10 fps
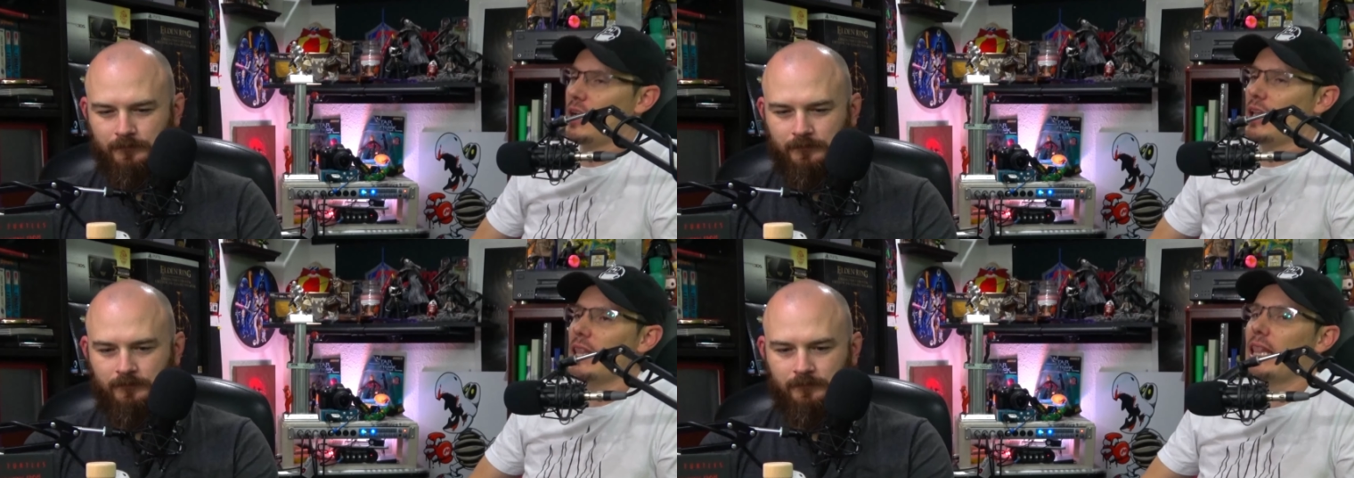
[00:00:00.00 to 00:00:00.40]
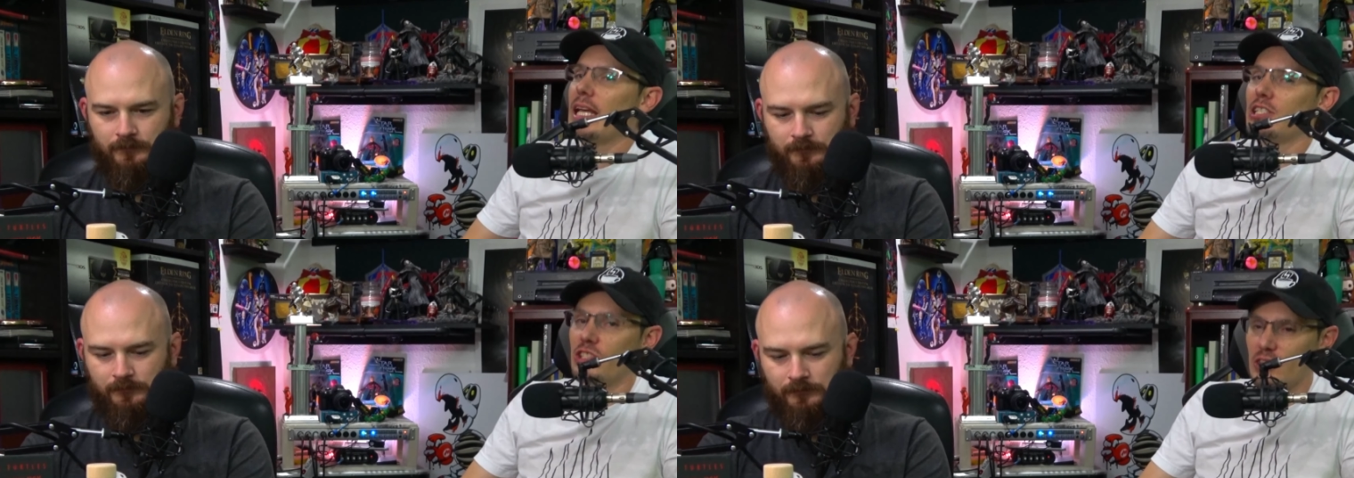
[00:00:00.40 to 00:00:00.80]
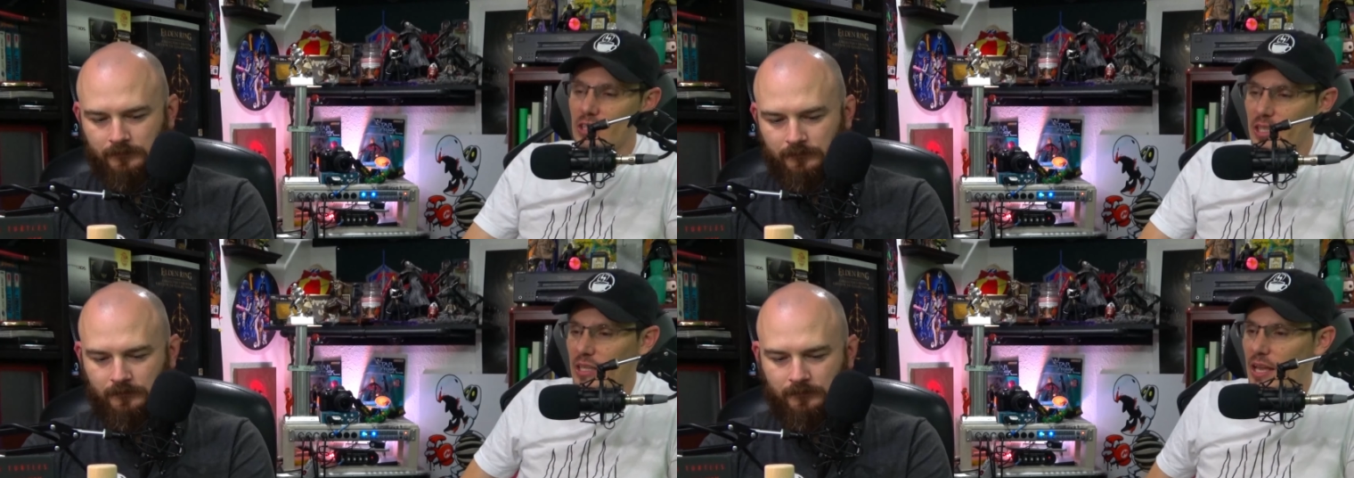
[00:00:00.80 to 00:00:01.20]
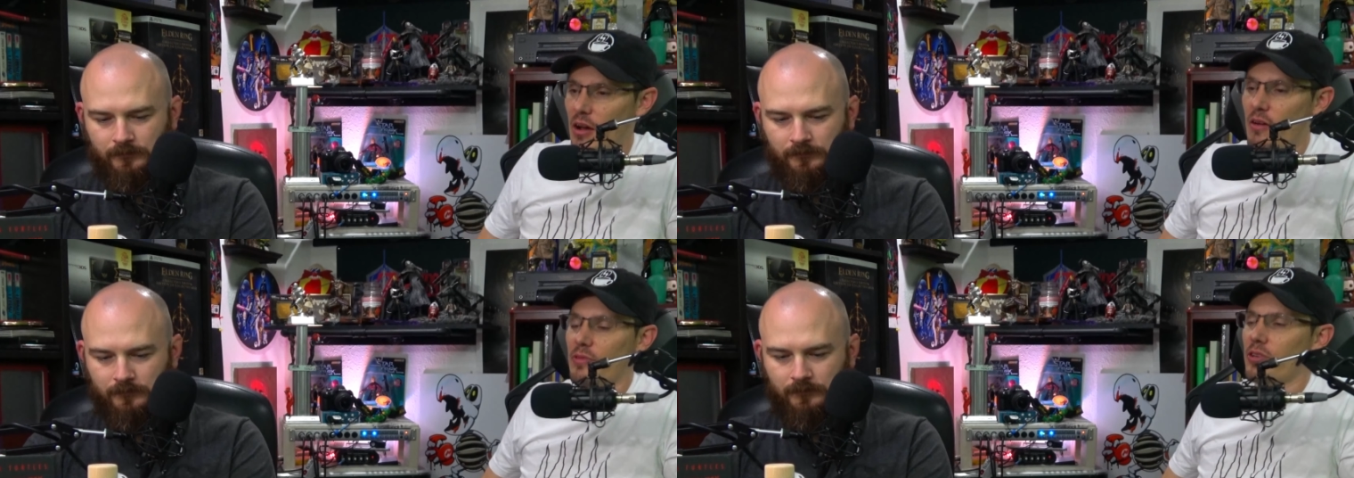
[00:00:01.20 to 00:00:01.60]
Speaker 1: allegedly, they
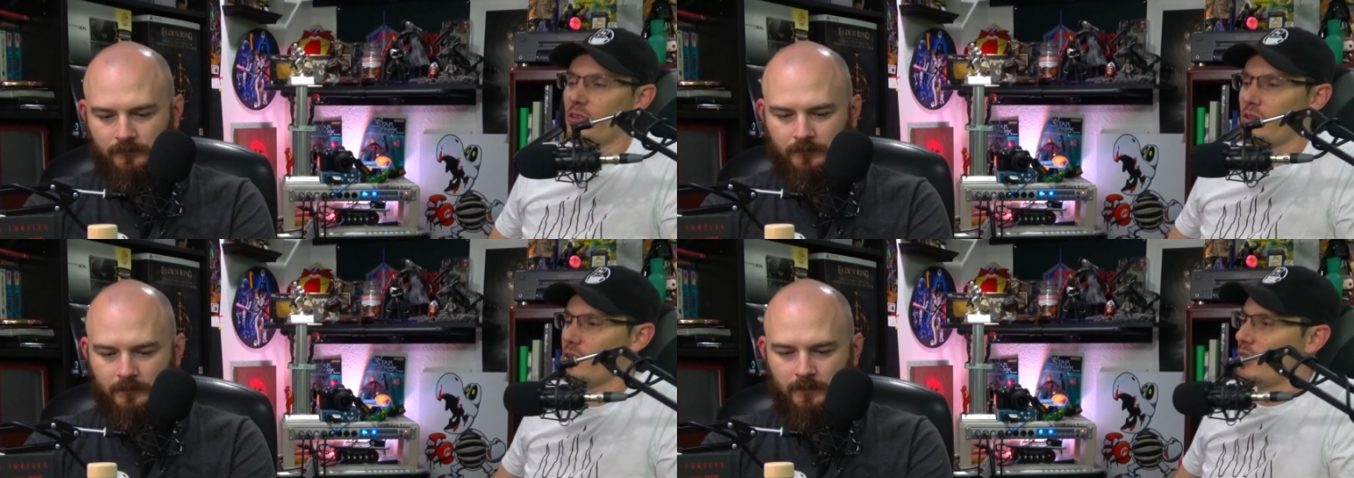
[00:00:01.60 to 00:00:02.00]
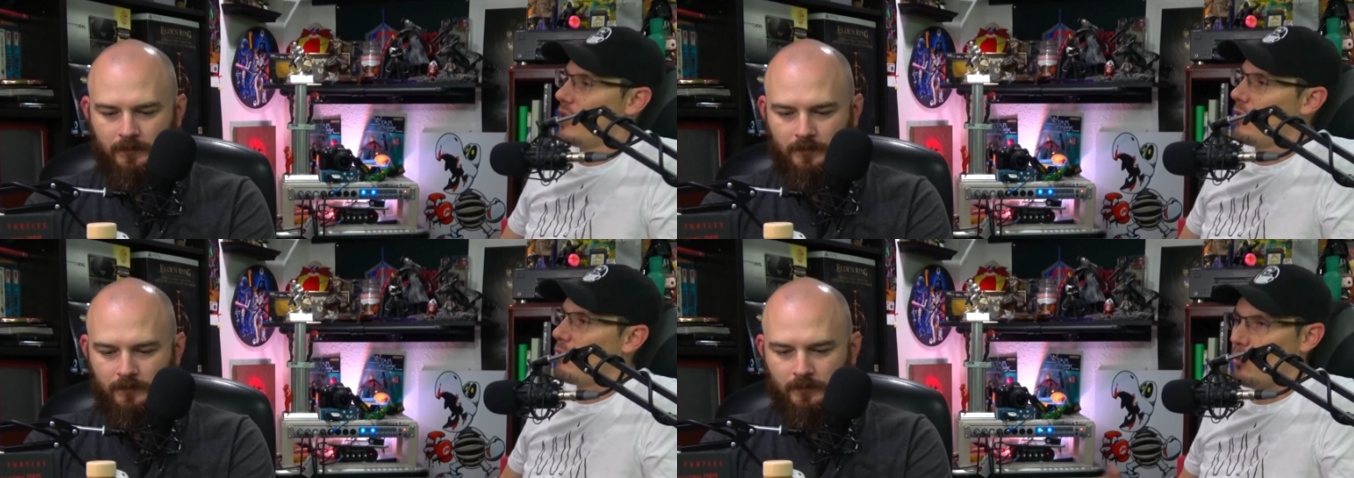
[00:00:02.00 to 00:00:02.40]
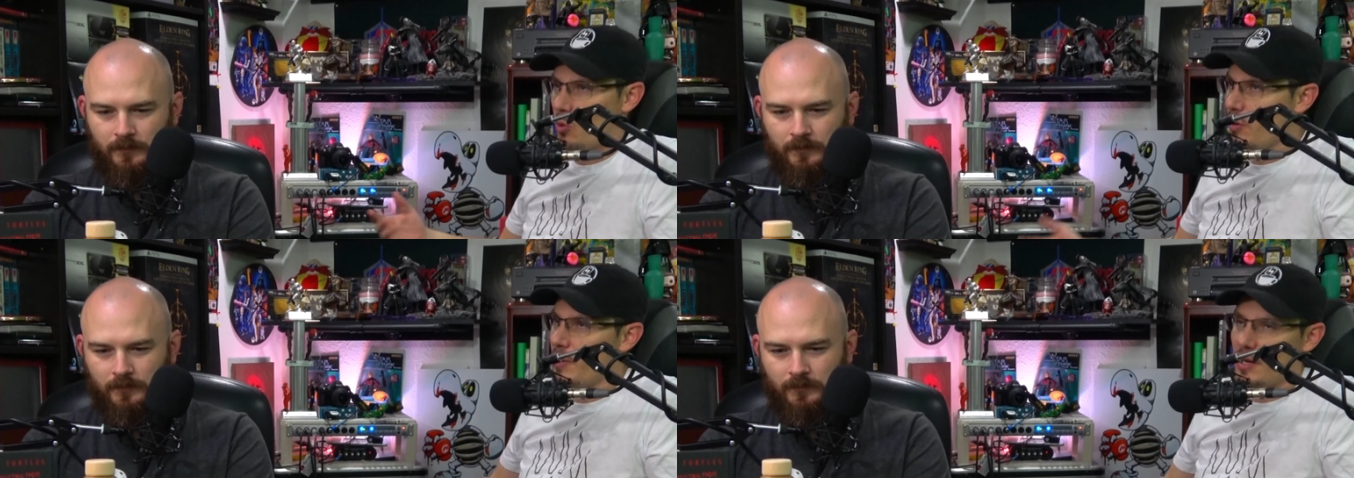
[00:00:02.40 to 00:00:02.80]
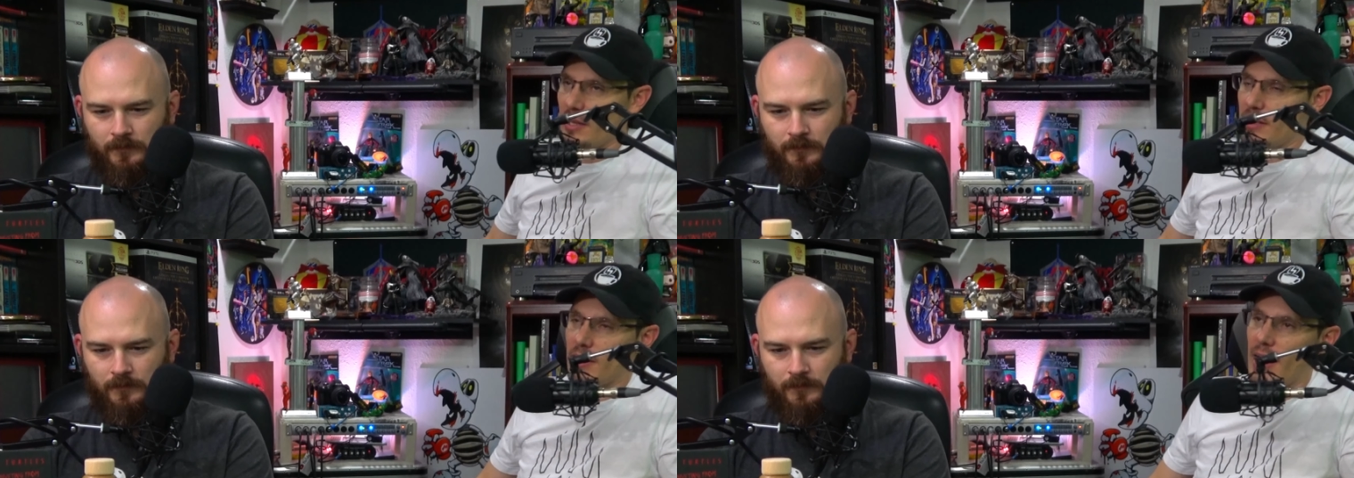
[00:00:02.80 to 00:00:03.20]
offered her more money
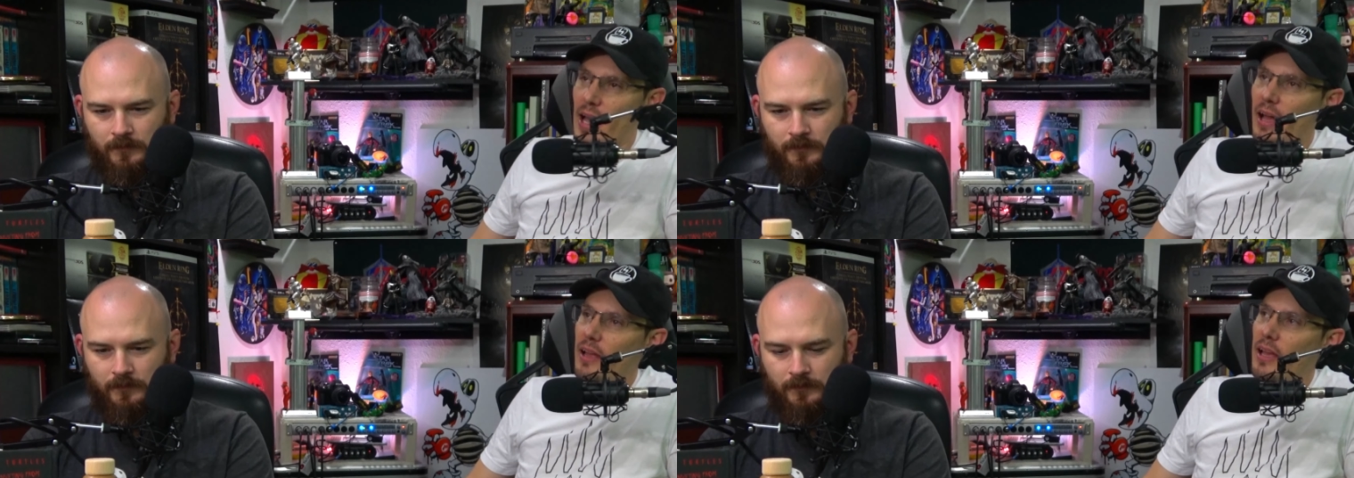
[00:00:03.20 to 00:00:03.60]
than that,